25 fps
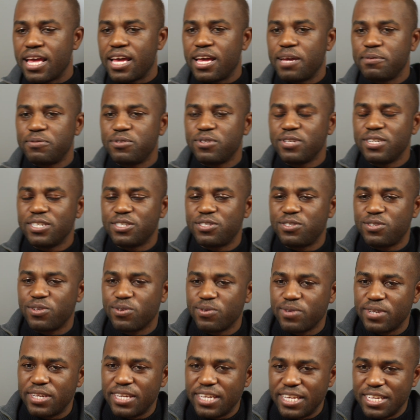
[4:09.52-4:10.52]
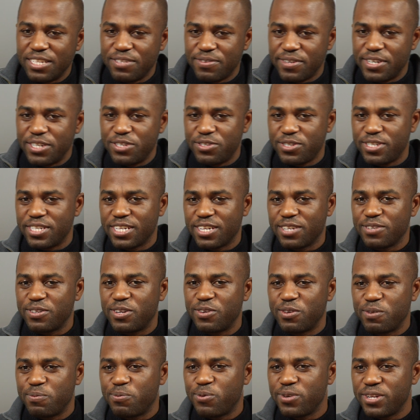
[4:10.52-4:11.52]
Absolutely. So it's very interesting.
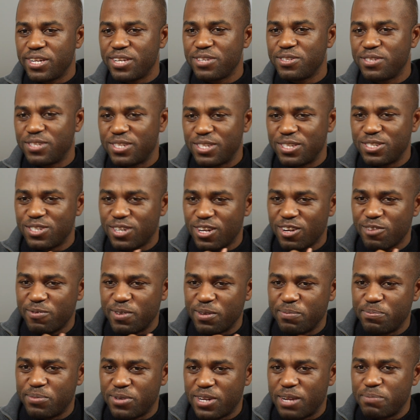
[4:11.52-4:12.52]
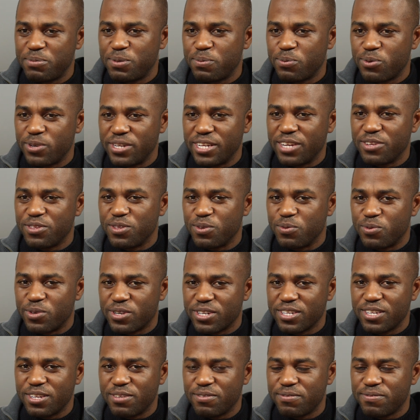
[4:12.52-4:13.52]
I would start off by perhaps pointing out the
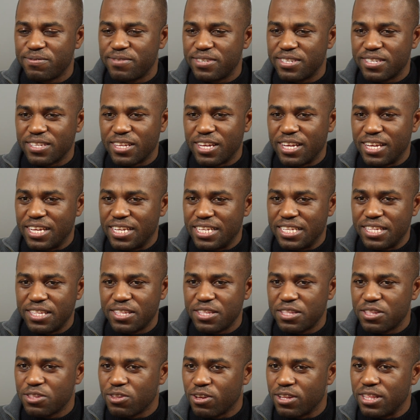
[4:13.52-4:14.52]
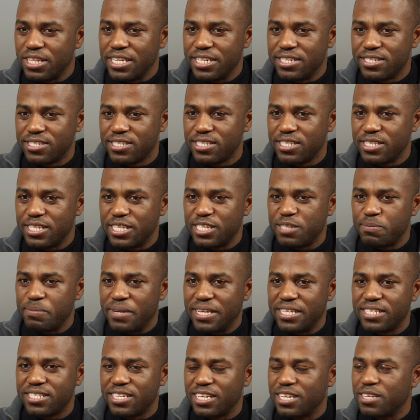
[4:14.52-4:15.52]
work of thought leaders in this
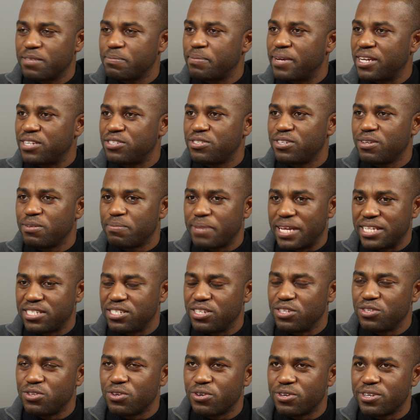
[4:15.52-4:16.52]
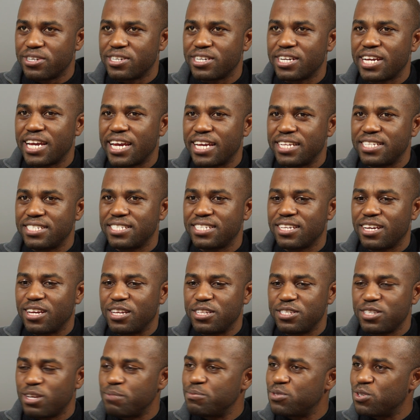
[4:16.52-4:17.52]
space like Patsy Dorr at
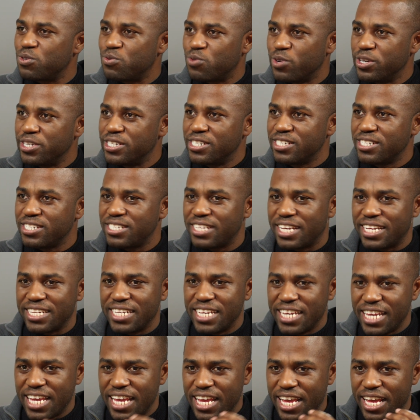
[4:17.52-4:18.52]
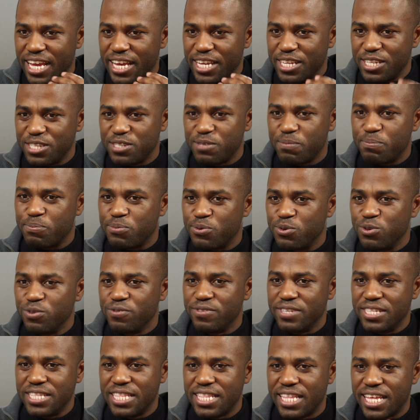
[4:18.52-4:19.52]
Thomson Reuters, that has
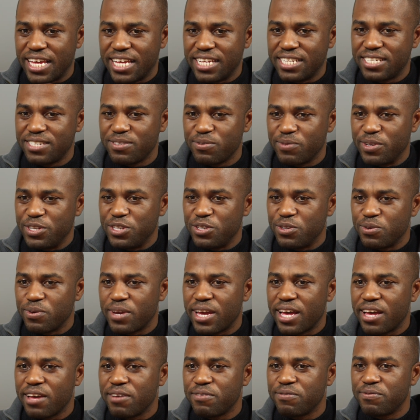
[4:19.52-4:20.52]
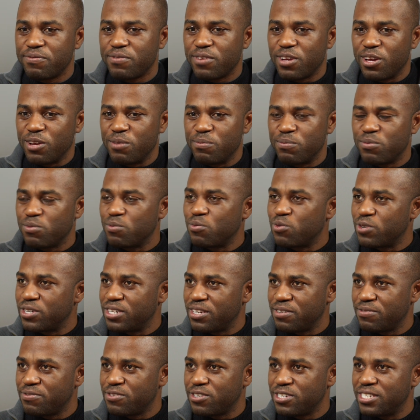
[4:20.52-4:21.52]
proven that when you have more
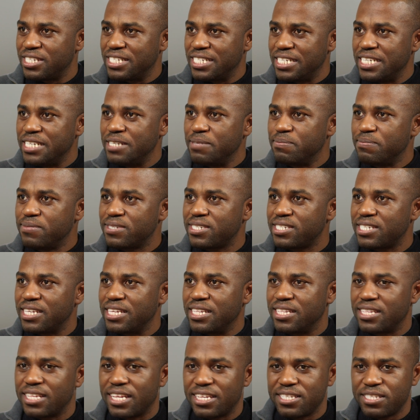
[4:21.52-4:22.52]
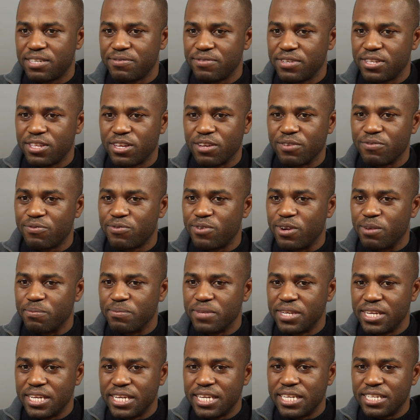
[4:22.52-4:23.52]
diverse teams, and that's everything from
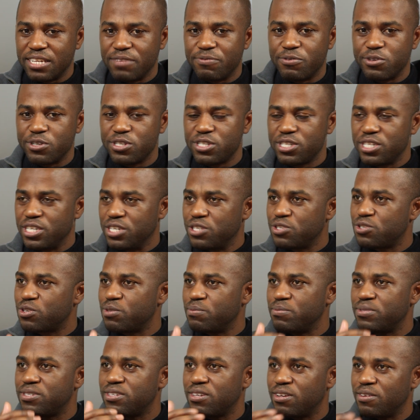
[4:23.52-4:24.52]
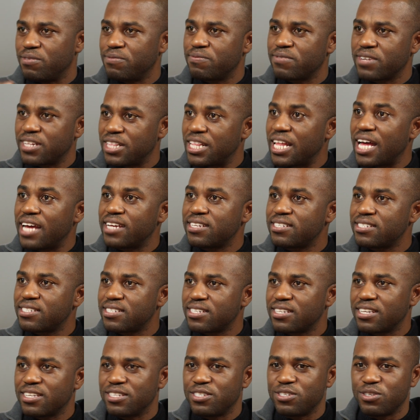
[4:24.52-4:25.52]
diversity in terms of
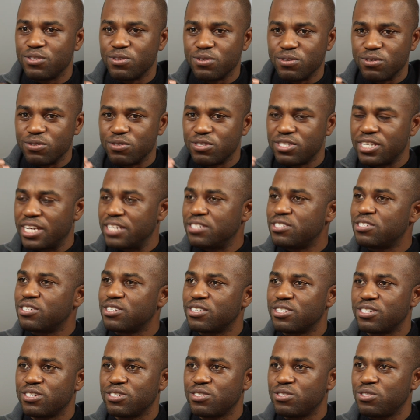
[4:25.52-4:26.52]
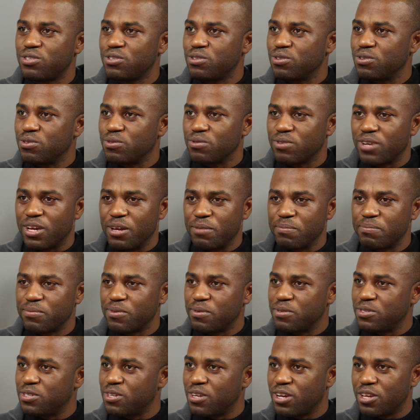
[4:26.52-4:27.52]
class to gender to
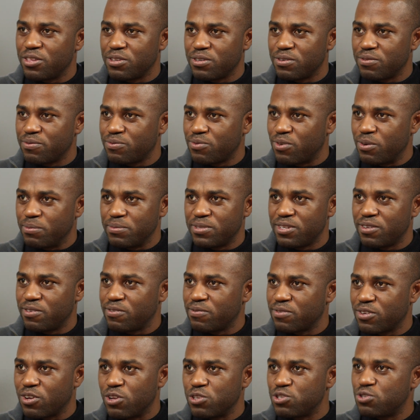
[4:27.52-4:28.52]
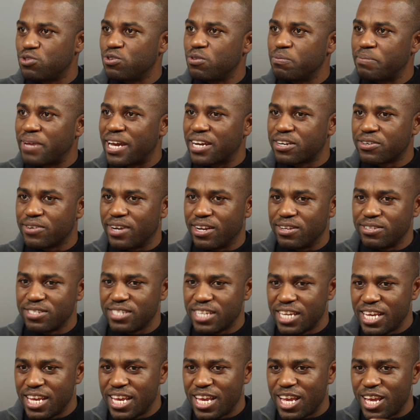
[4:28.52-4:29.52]
other forms of cultural backgrounds,
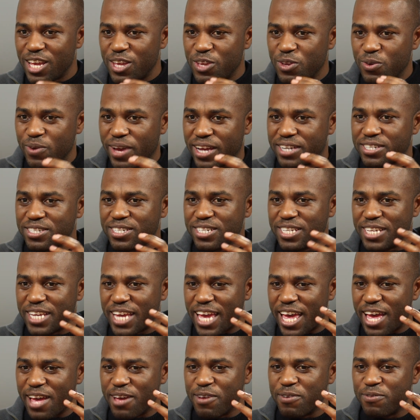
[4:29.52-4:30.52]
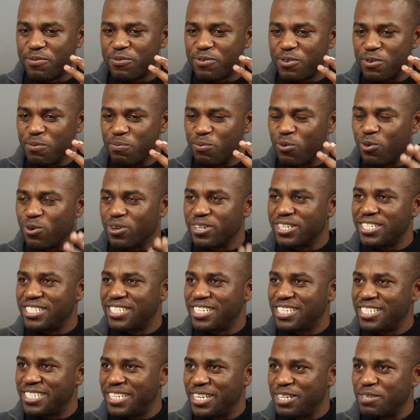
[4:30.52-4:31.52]
you actually have more
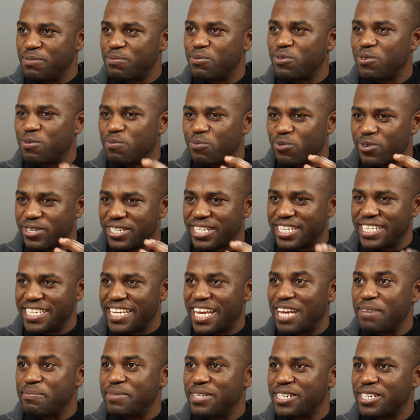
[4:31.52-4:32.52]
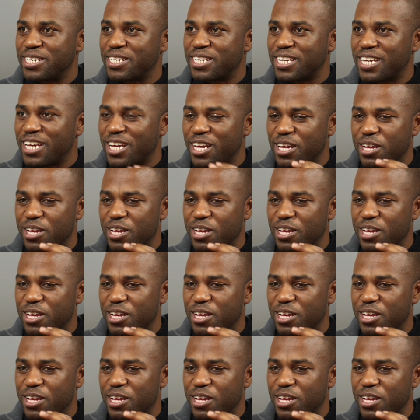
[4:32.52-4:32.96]
sustainable, more dynamic,